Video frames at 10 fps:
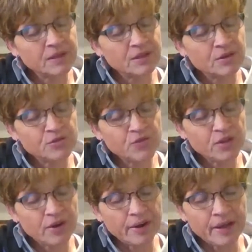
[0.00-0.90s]
Those feet
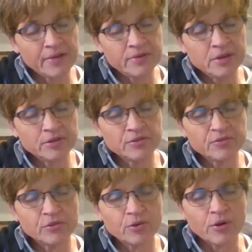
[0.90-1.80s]
are heavy on the
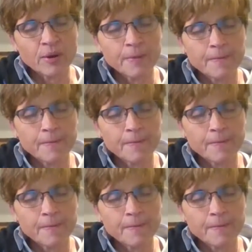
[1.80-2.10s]
floor.